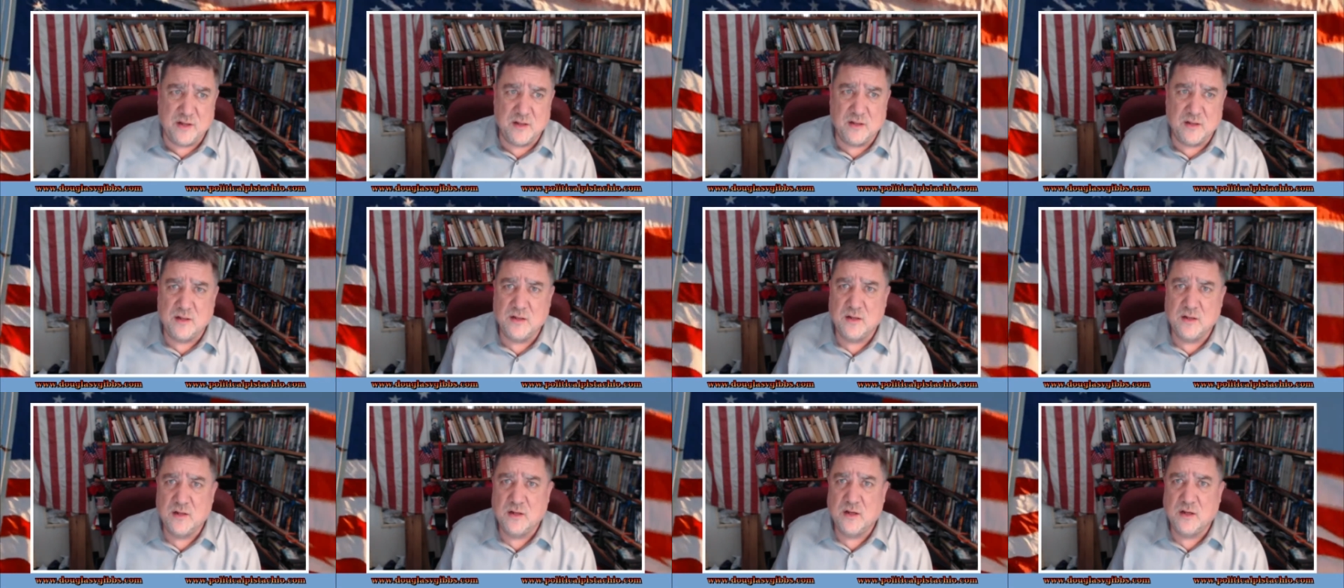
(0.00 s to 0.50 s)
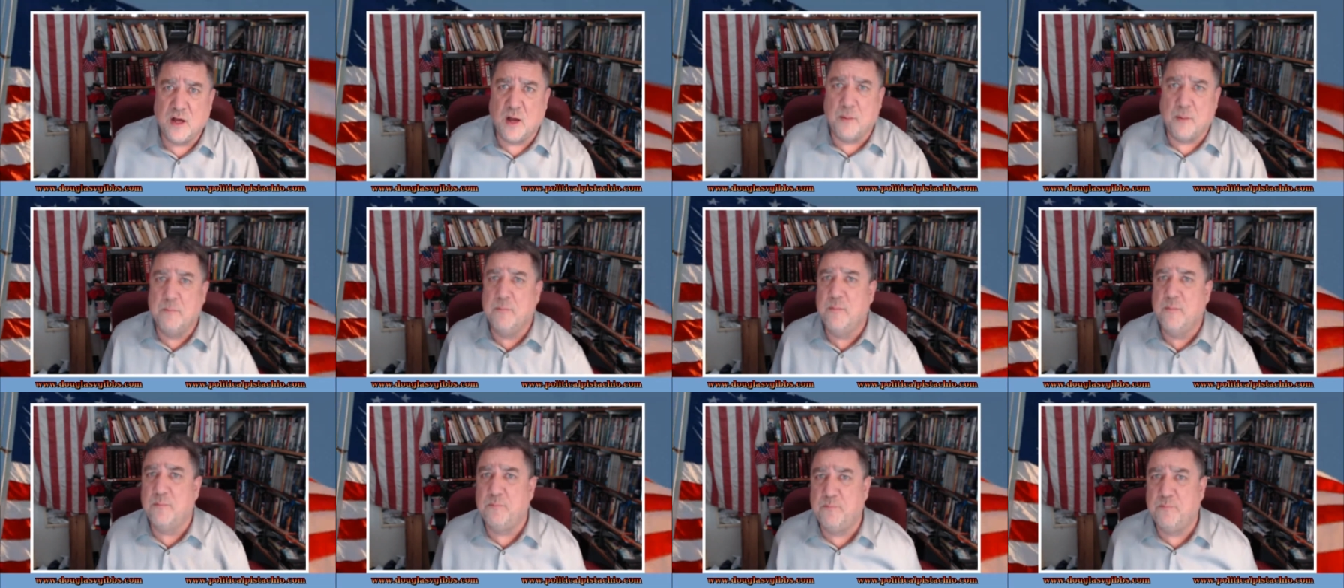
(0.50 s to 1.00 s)
to
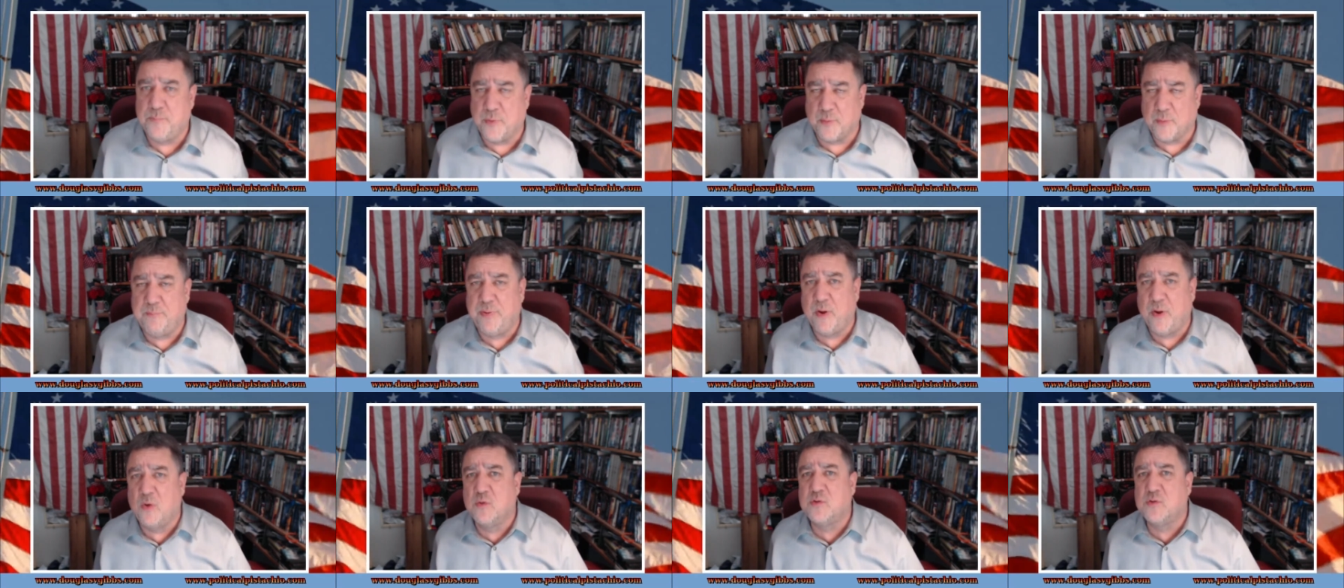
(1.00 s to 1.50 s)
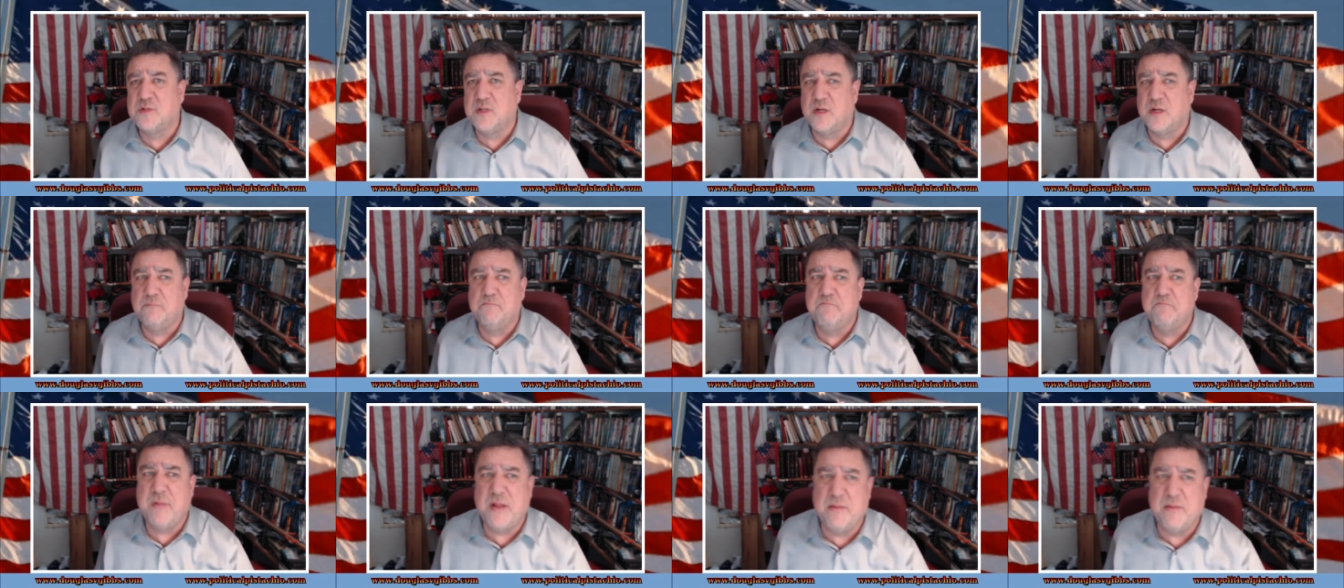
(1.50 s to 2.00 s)
propose an
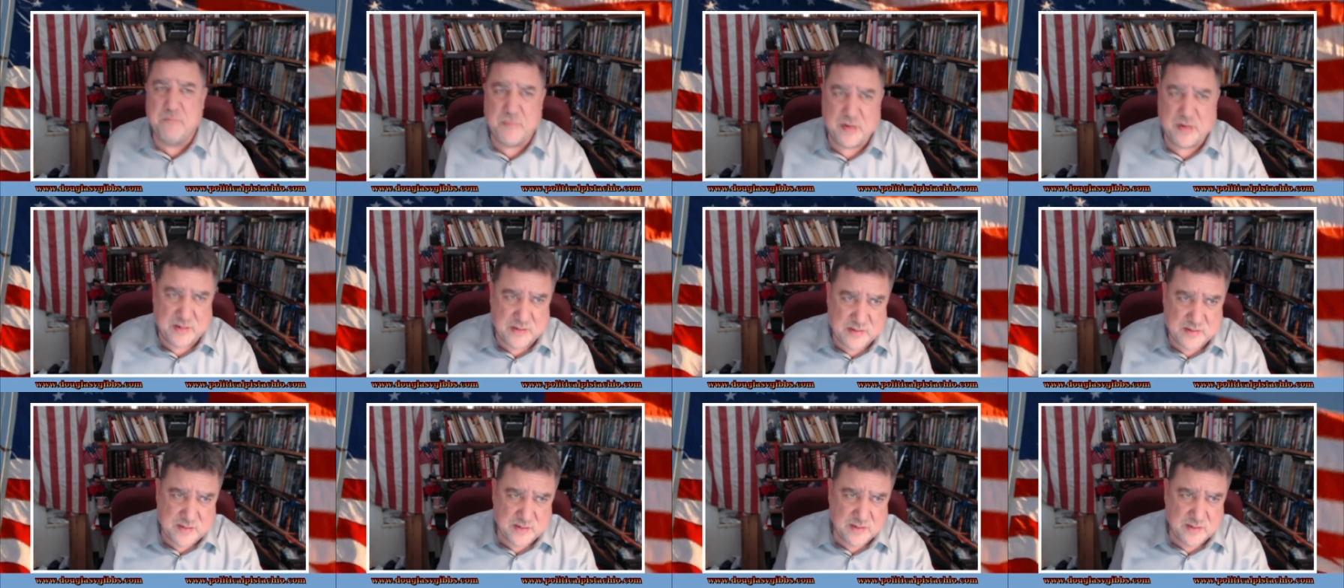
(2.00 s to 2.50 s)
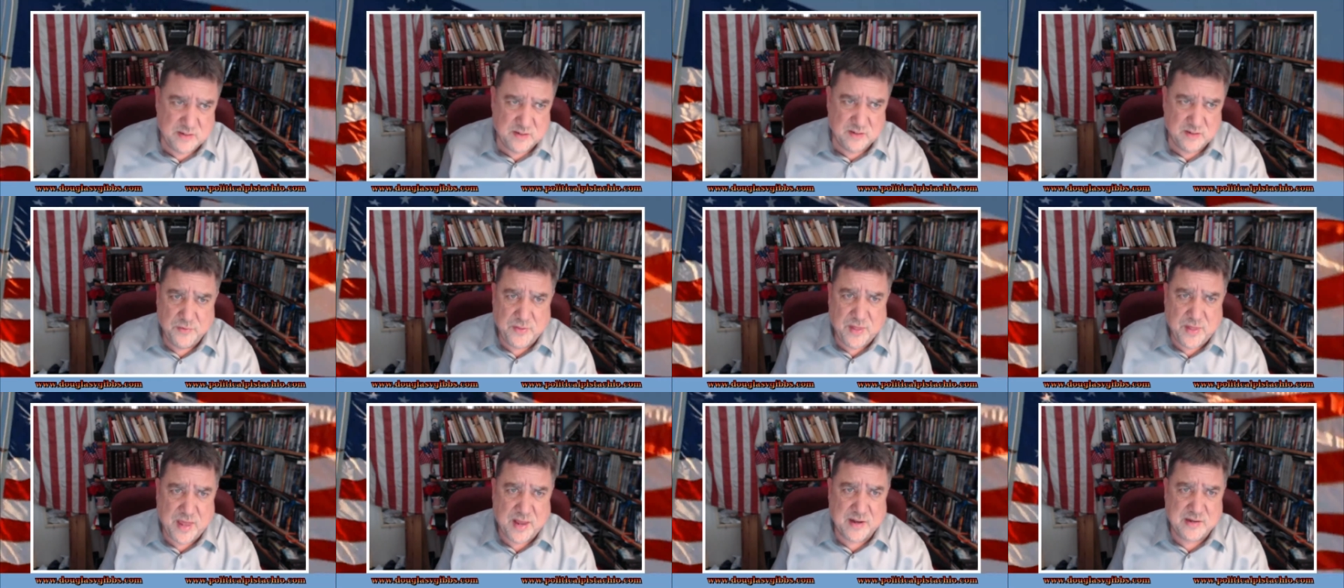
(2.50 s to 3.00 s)
amendment
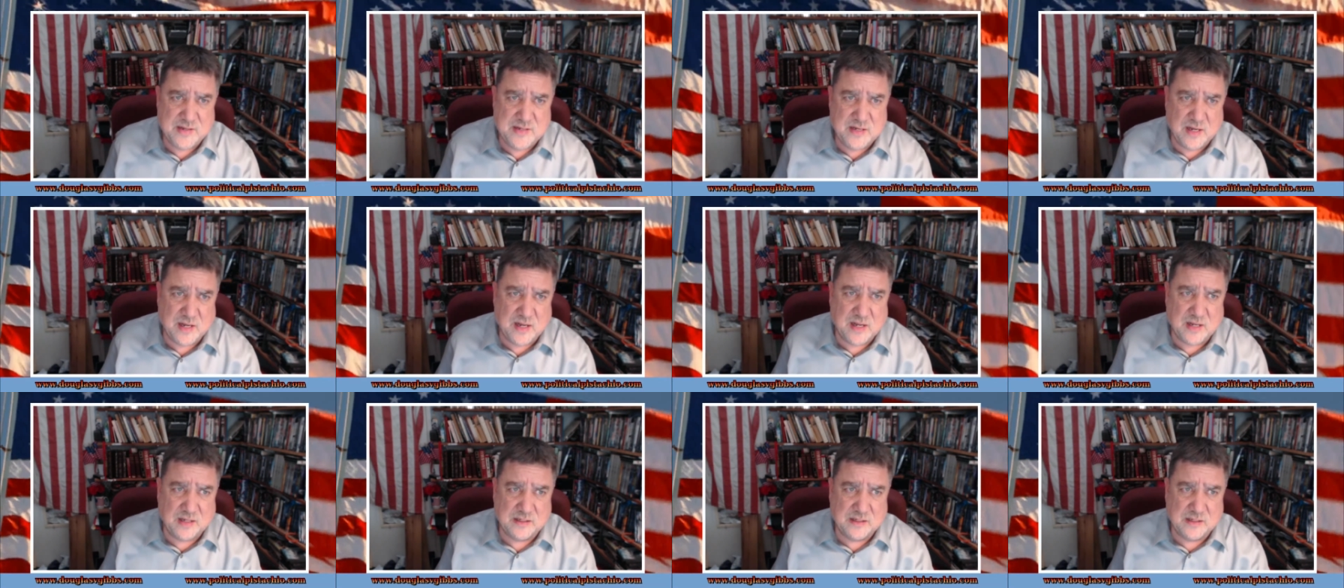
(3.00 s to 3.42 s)
that